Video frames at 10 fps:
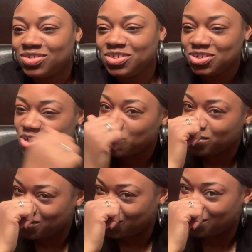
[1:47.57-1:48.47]
You know what
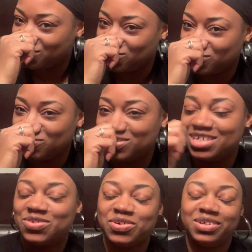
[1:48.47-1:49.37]
story I'm going with
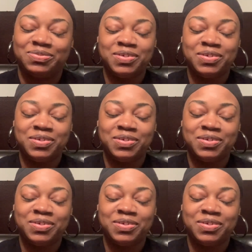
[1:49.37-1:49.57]
this one?